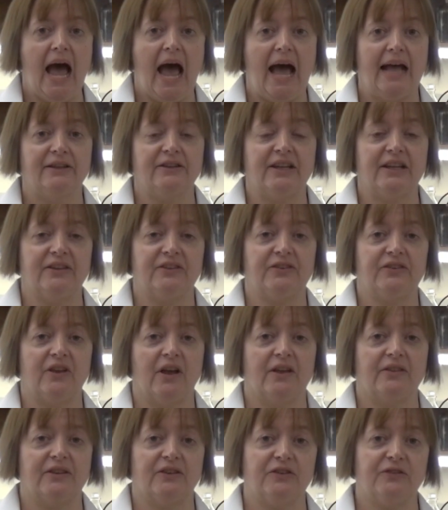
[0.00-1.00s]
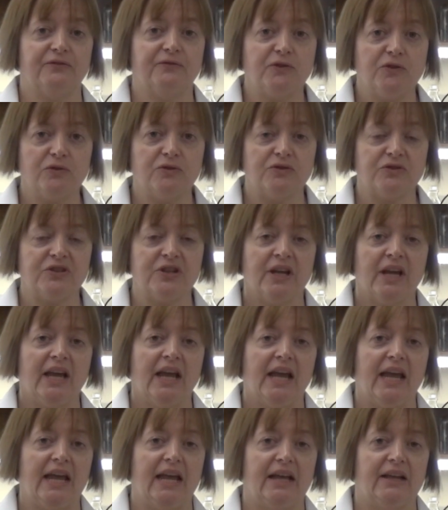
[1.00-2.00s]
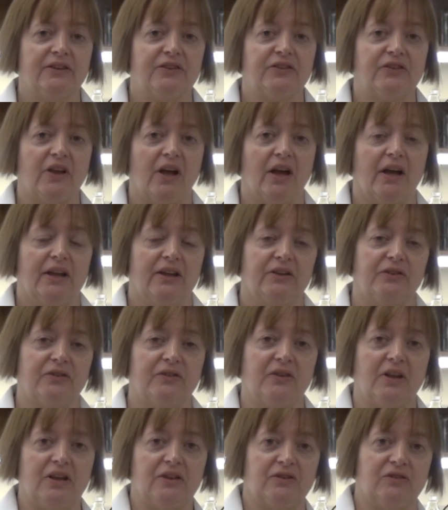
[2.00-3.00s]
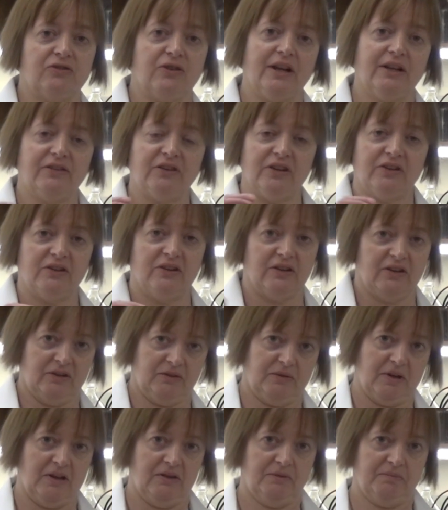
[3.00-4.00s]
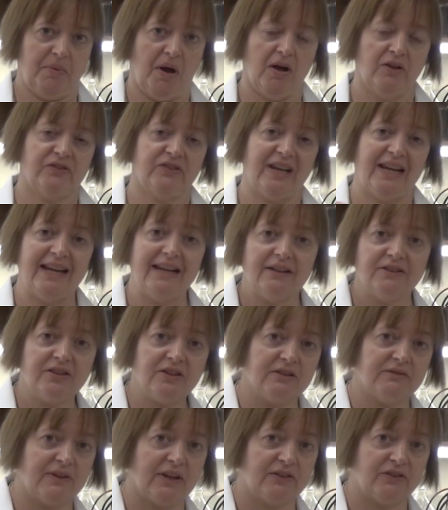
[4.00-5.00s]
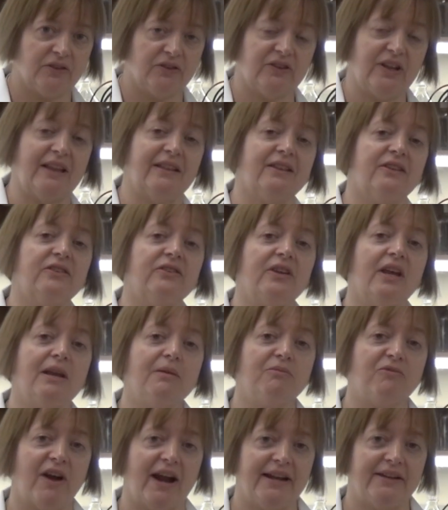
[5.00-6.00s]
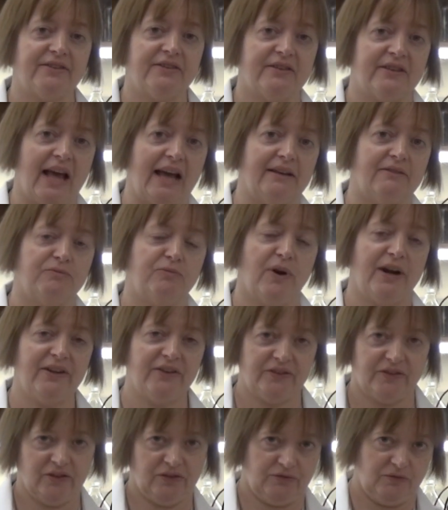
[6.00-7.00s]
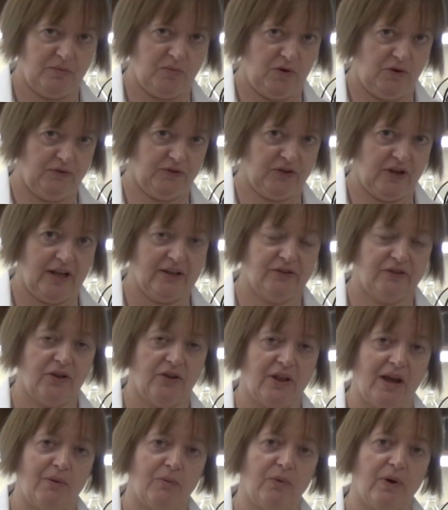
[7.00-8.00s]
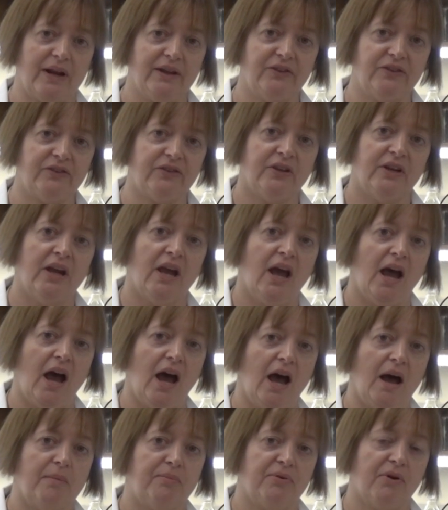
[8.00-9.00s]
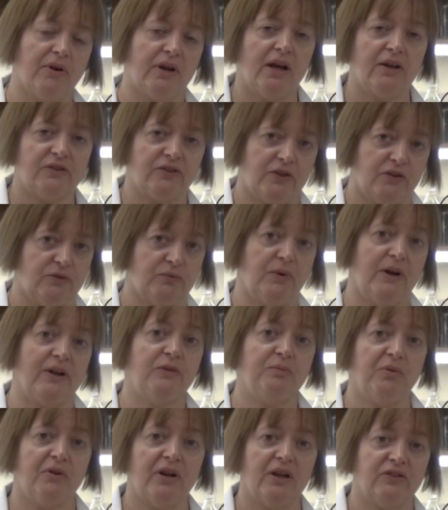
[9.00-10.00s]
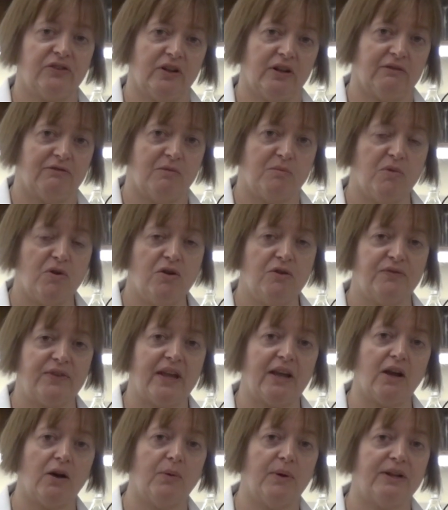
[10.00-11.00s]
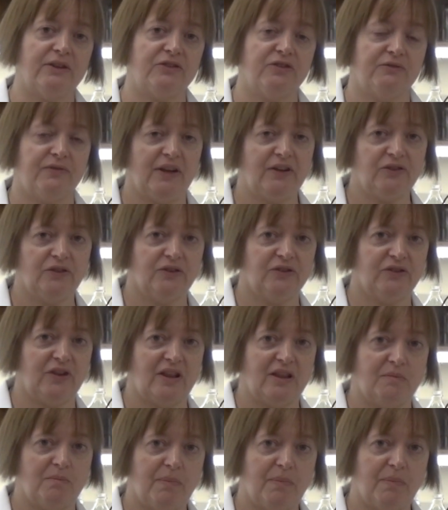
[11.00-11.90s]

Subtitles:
And this food is transited, is passed into the vessels at the same rate waste is removed. So that waste products, those waste products that are removed, they go into vessels at the